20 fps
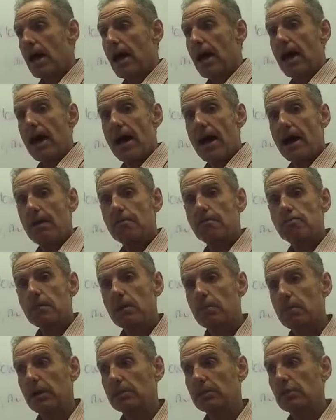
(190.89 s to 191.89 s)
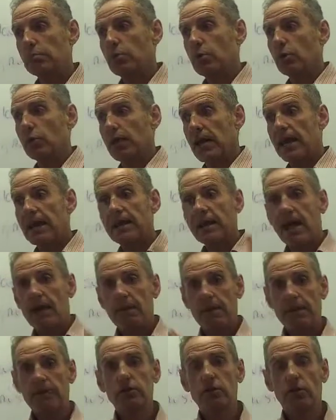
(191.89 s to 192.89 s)
But to put
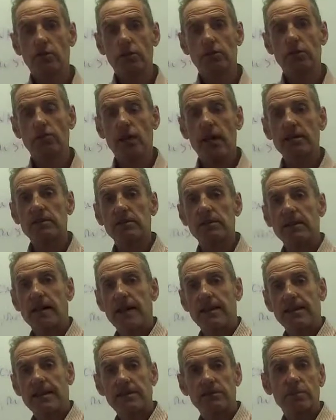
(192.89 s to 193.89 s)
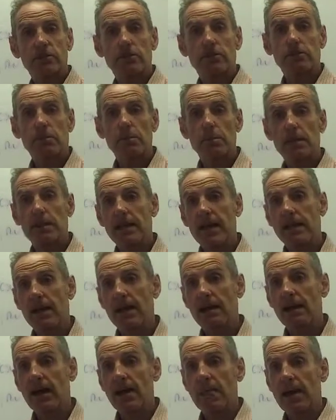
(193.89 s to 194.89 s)
income into a trust and then distribute that
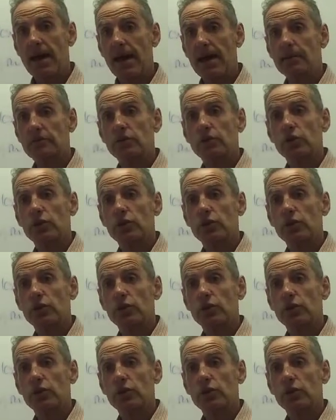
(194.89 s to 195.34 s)
income out